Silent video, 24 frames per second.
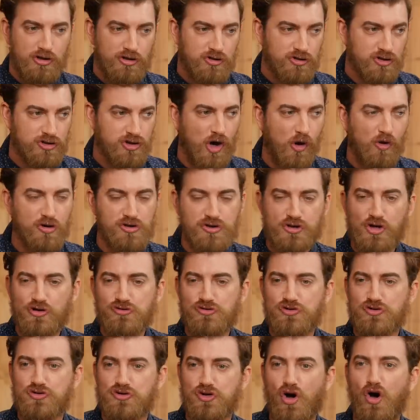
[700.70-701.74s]
So and so
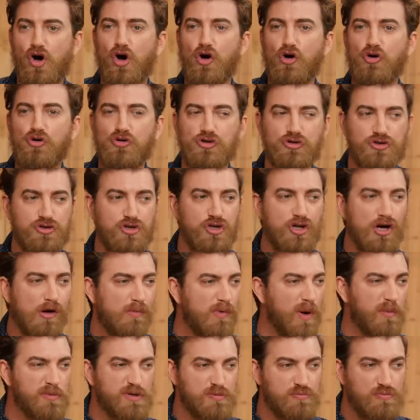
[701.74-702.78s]
stole
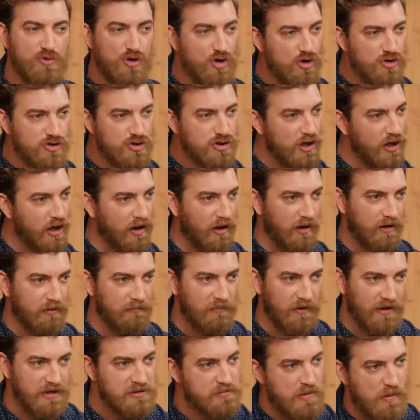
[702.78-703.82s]
GMM's oh, yeah. music because
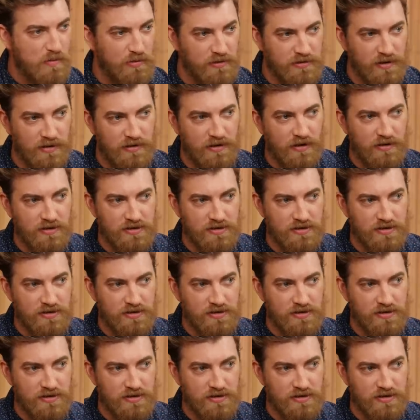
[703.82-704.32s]
people that, didn't yeah.